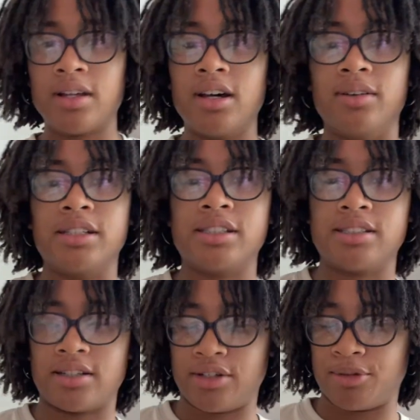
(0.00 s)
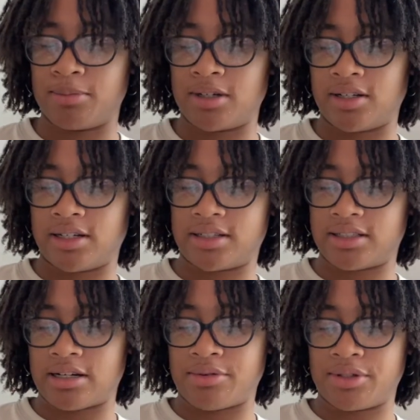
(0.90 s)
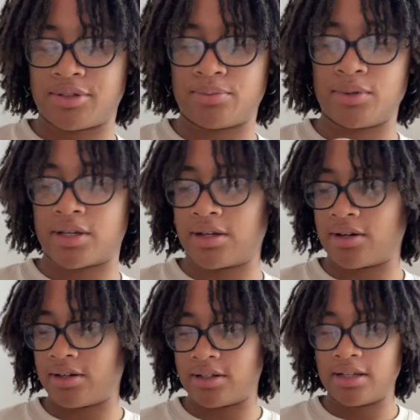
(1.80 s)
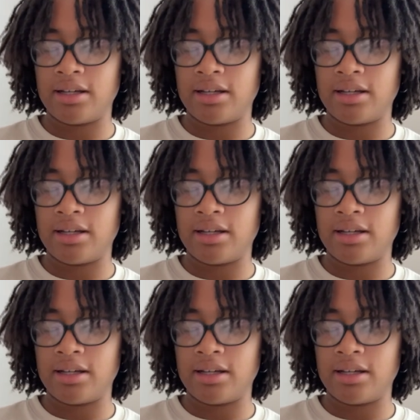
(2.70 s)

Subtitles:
Oh, this is a new product I was working on.